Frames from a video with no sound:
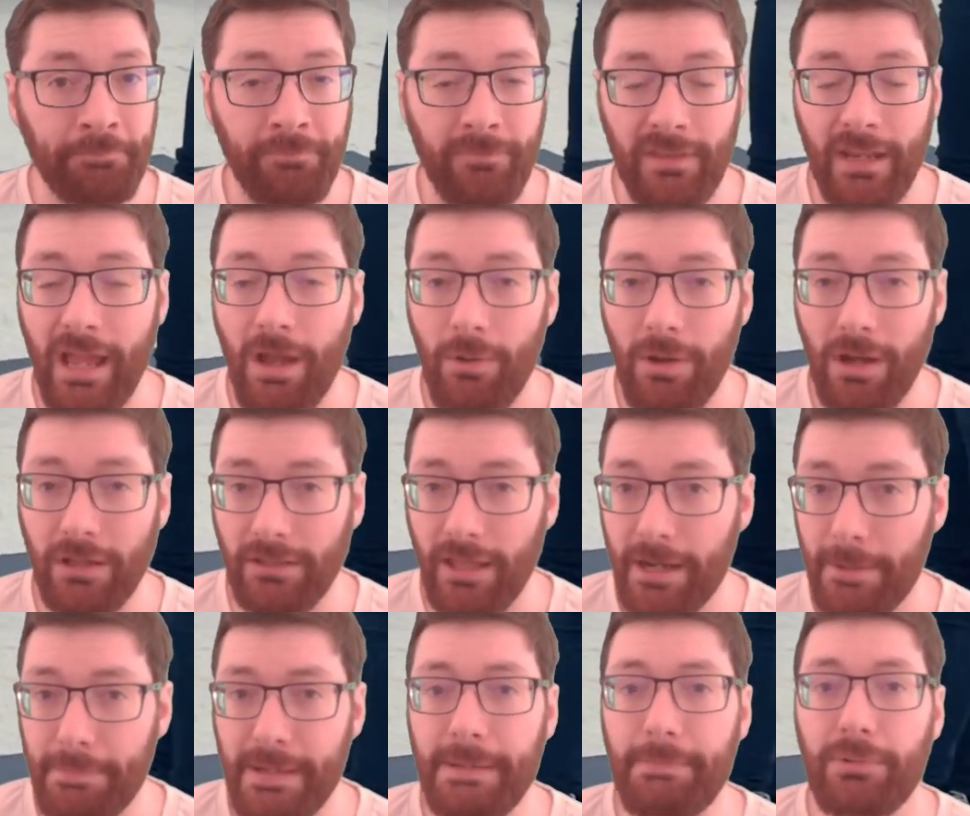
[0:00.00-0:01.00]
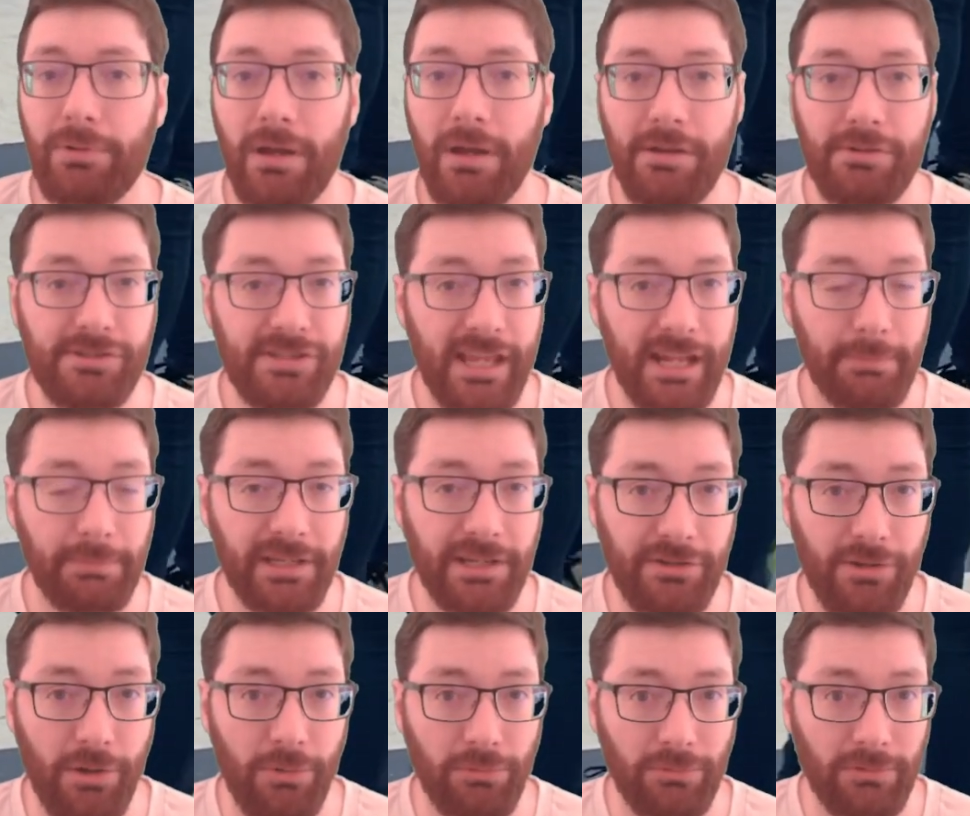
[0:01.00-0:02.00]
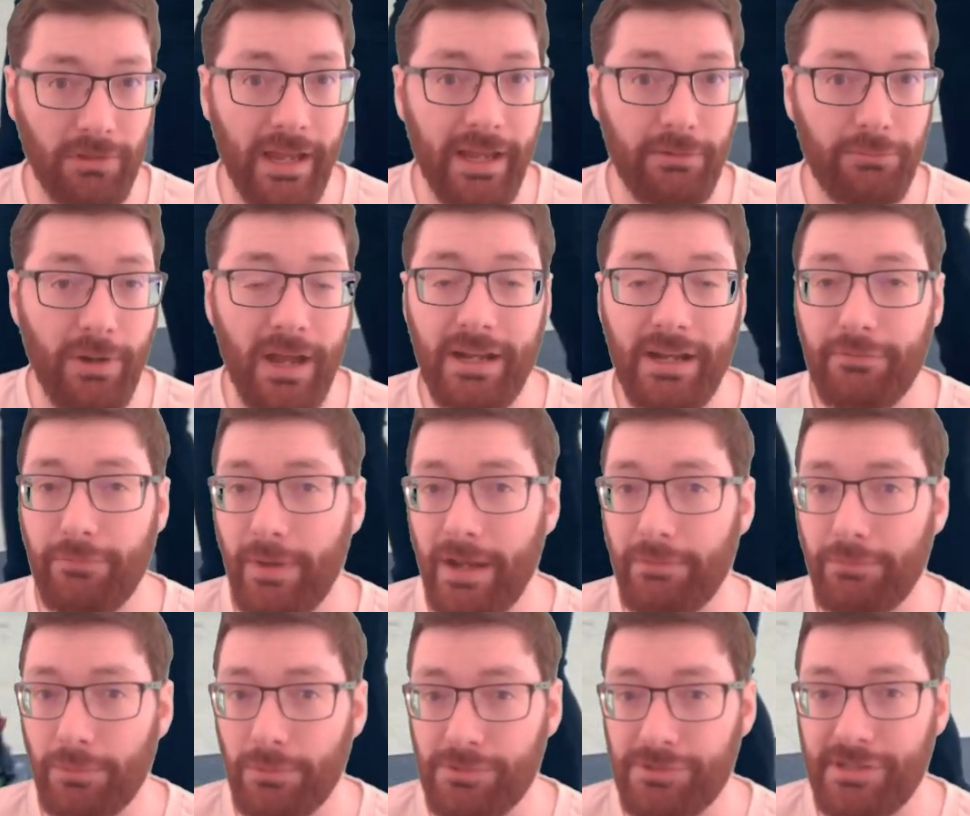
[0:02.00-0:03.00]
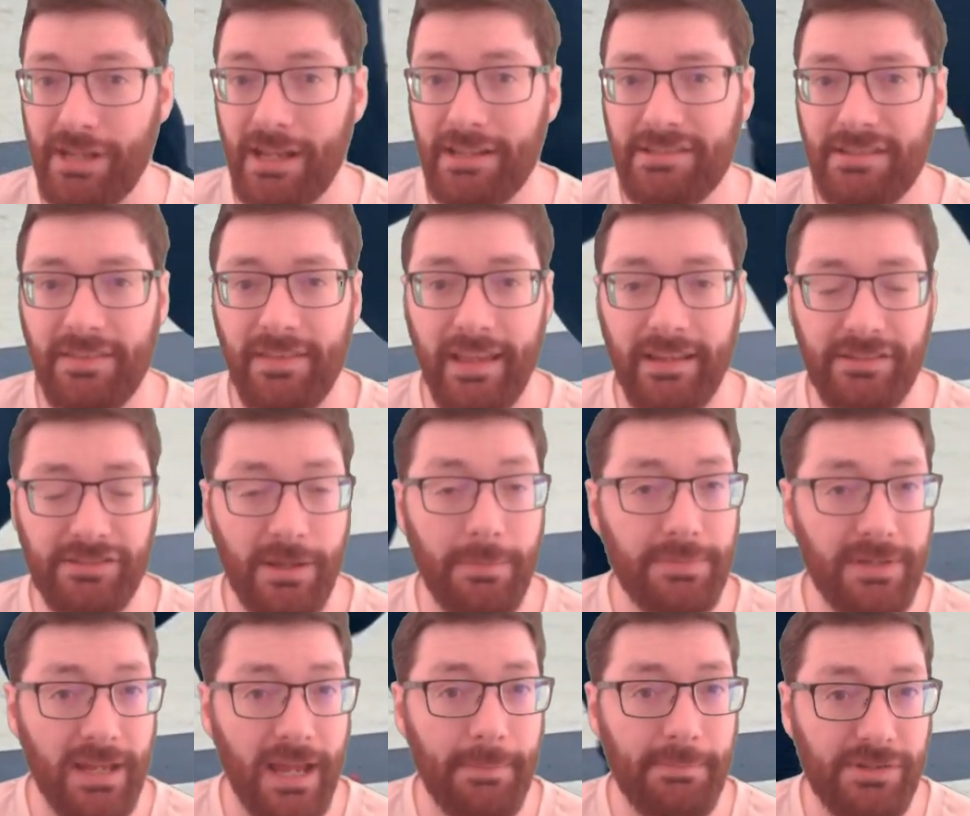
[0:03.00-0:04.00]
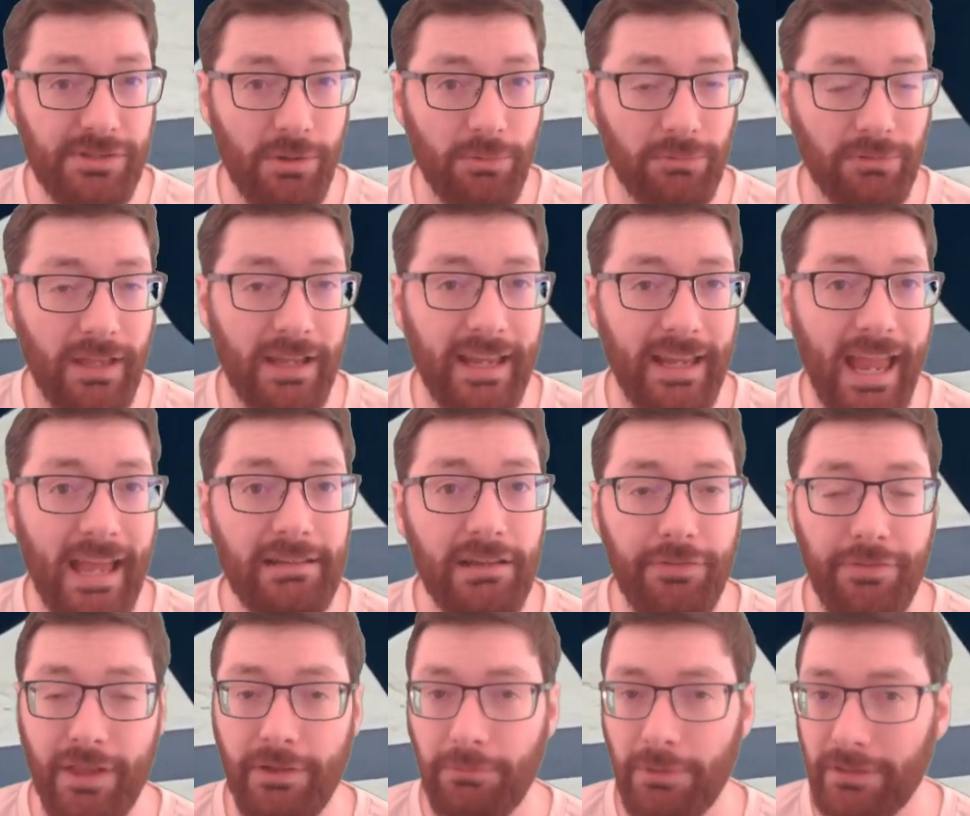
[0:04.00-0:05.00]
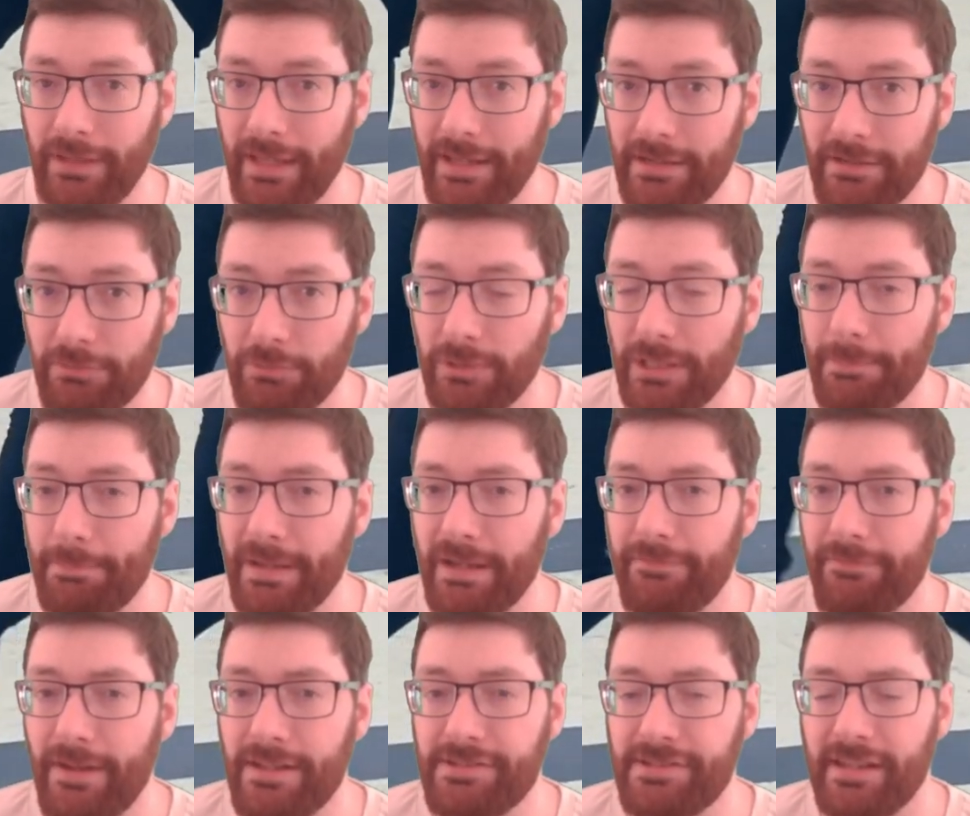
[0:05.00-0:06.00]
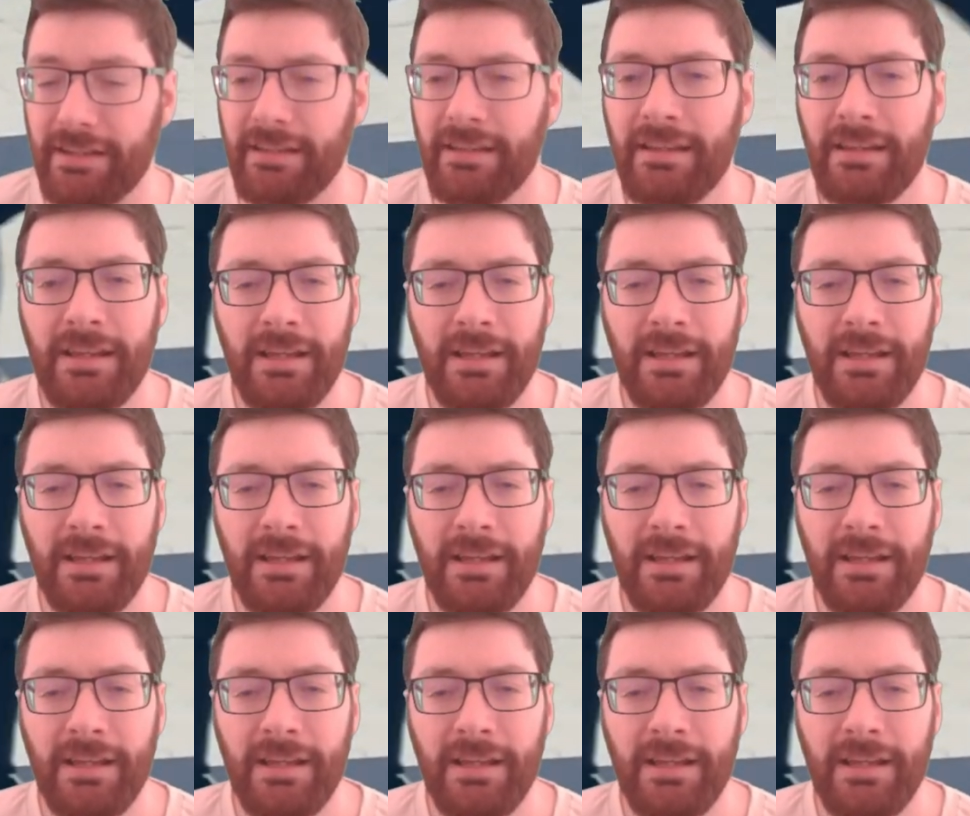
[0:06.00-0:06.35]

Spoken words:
Now, a lot of people understandably don't like right-of-way rule sets, and they sometimes don't like anything related to Olympic fencing.